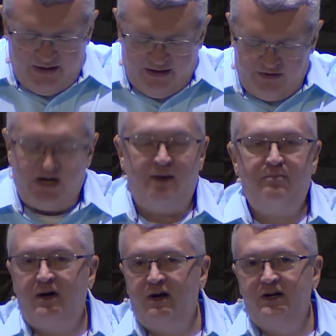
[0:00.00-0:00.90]
in
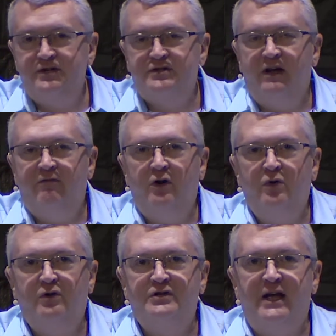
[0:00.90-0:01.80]
Tiberias
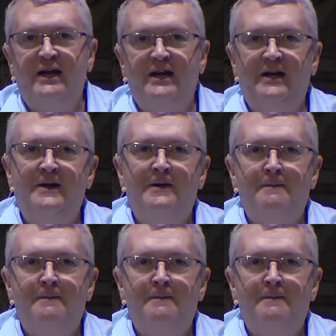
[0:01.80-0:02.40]
evokes a